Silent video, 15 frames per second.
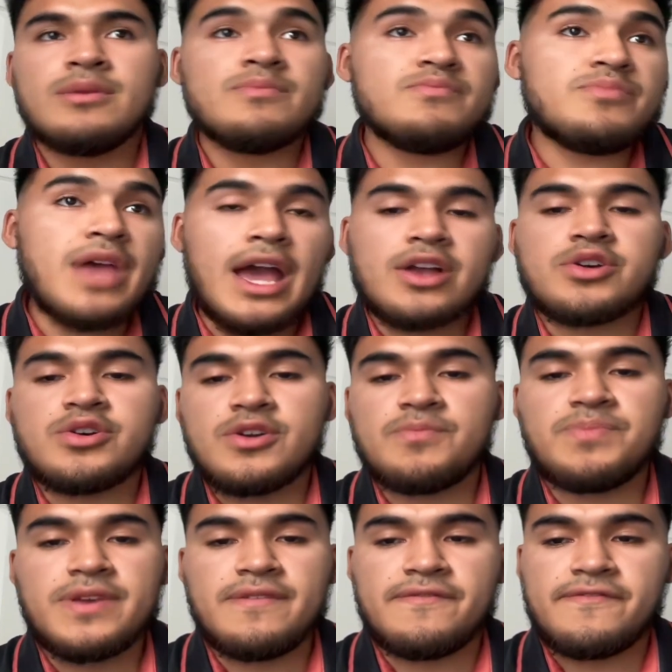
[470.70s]
That could
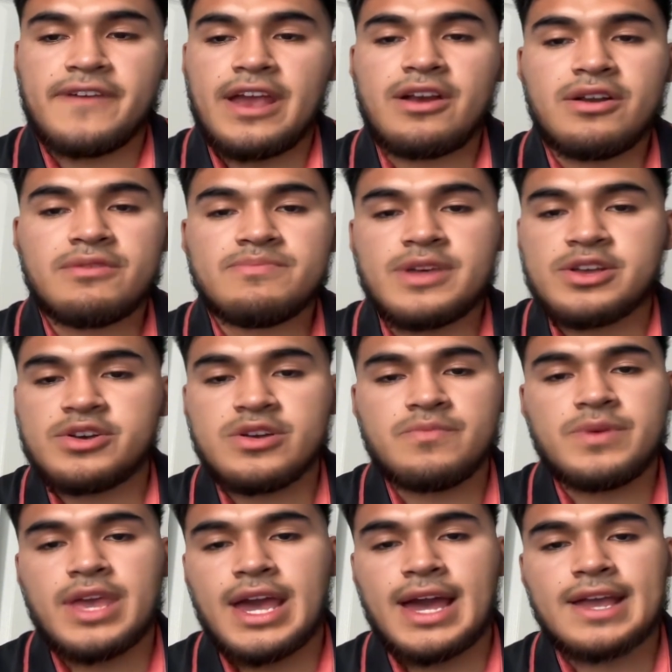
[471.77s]
be fair. That could
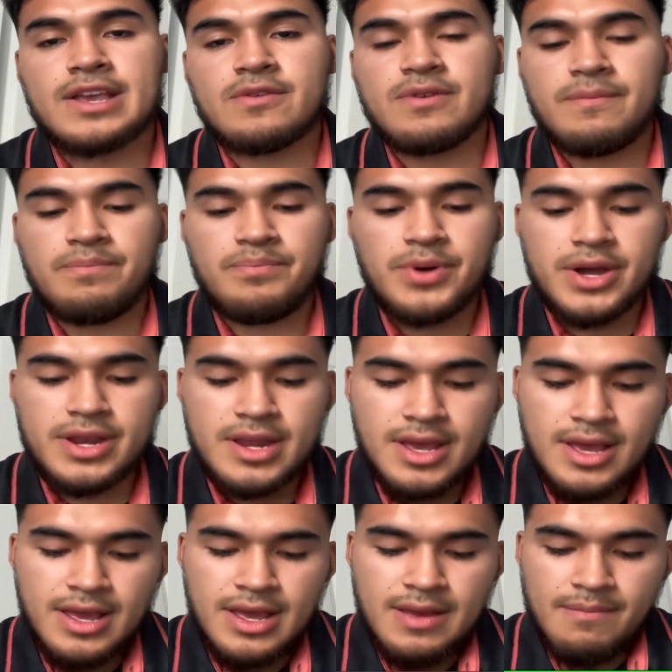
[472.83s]
be accurate. But
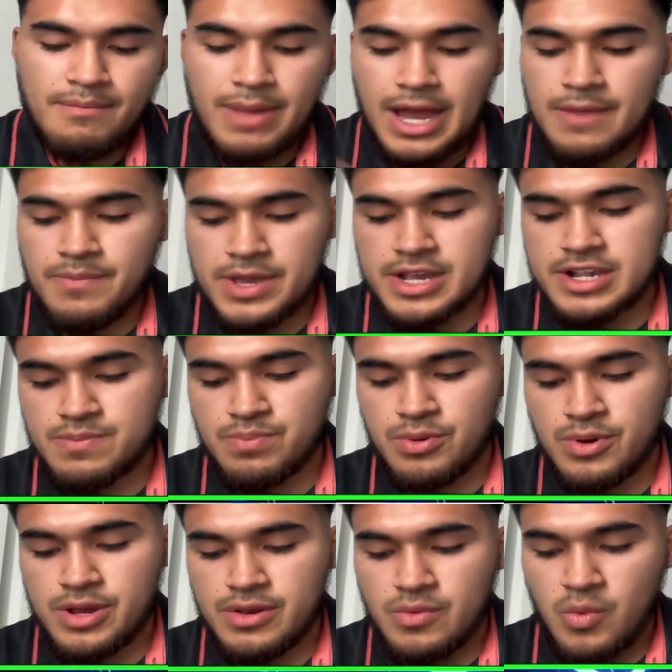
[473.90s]
my biggest
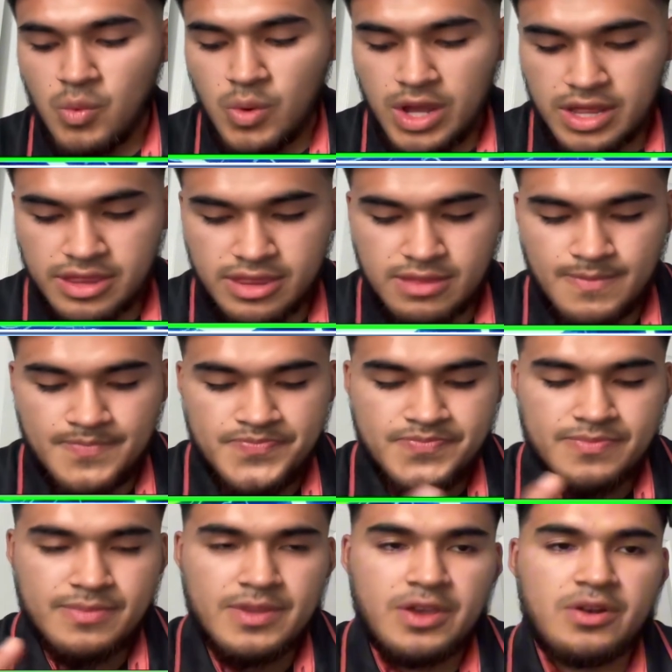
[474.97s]
point with,
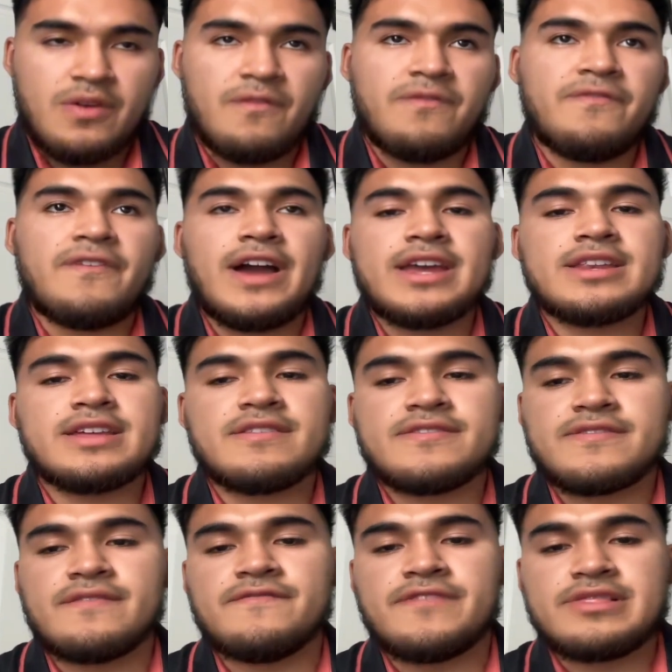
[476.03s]
you know, finding
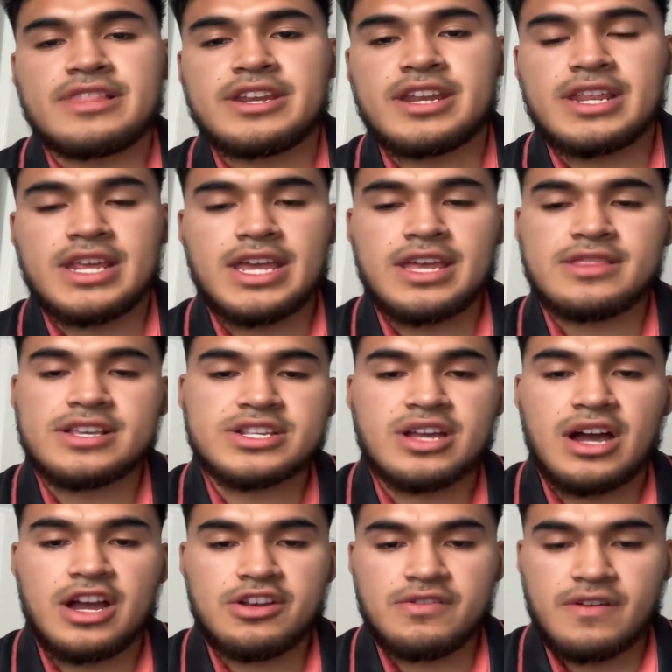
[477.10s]
some validity in this
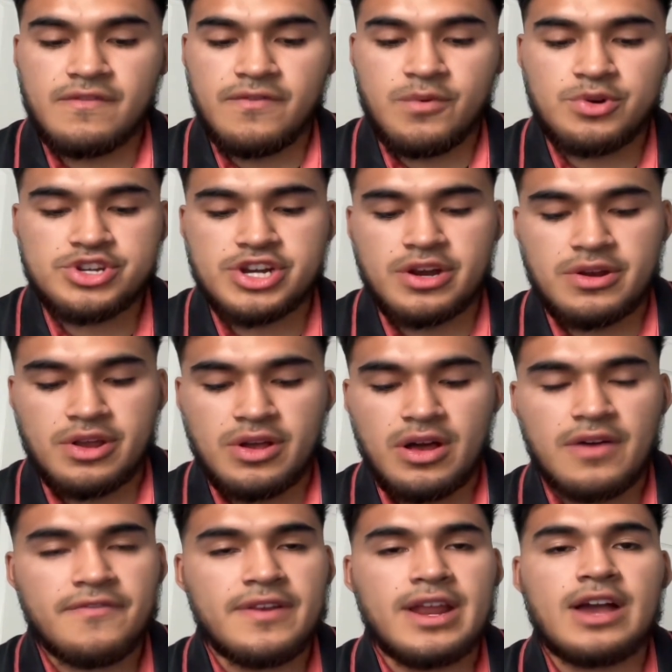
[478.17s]
contract for Jared
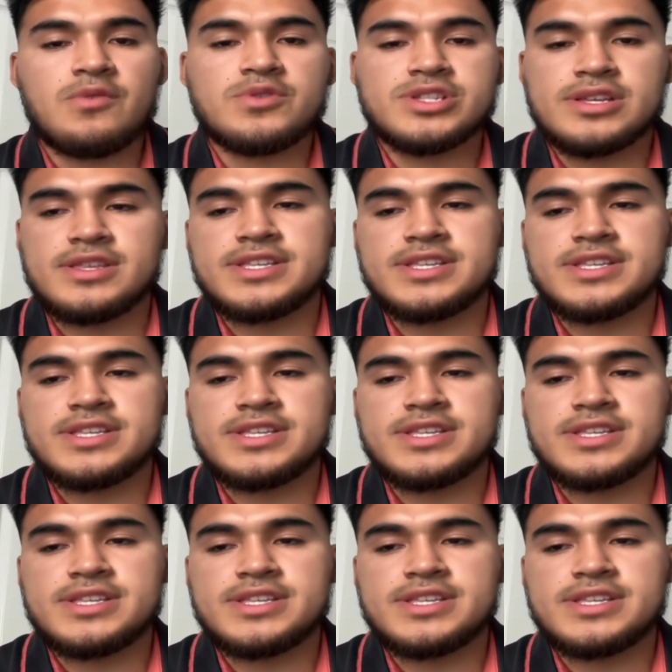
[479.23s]
Goff, and I was on the